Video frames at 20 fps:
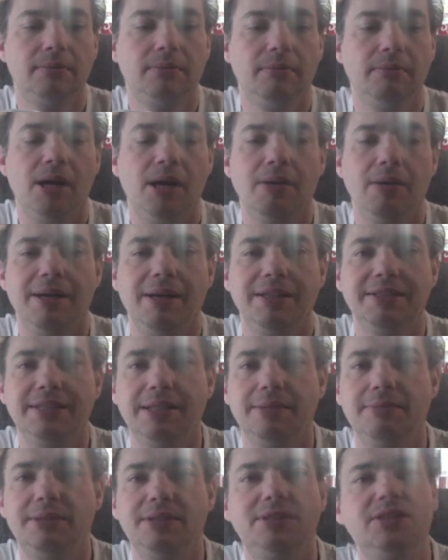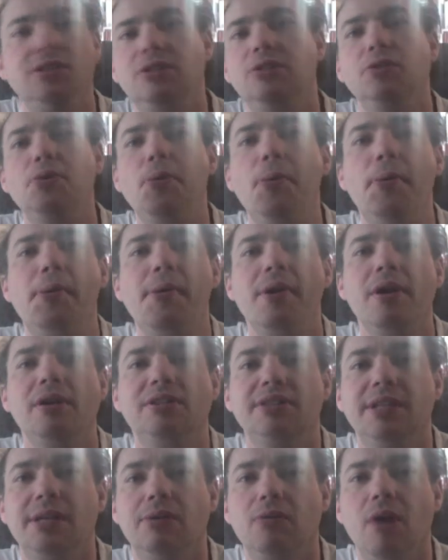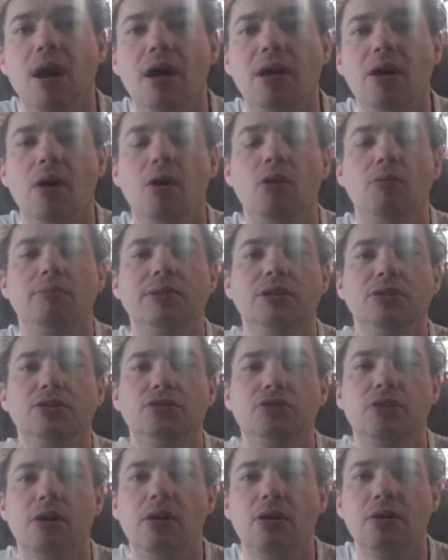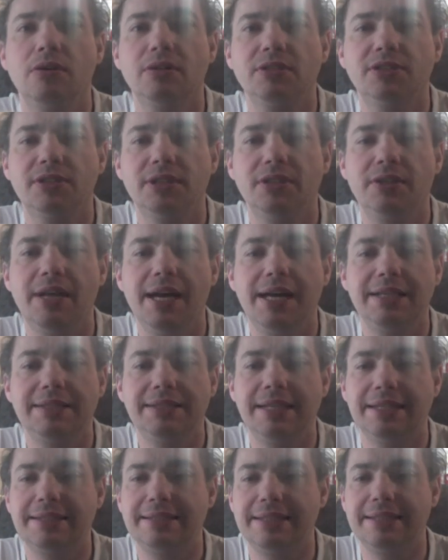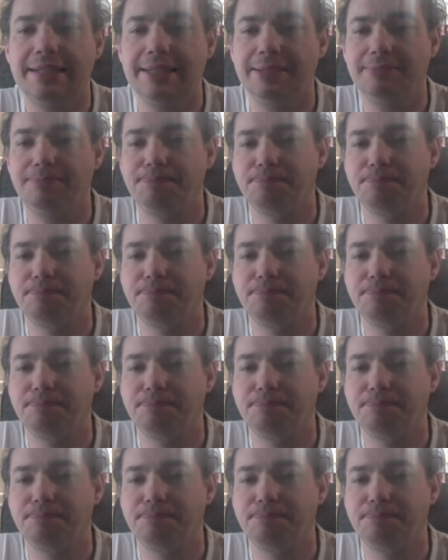MODELMIND72 saying rock on, build strong. See you guys next time.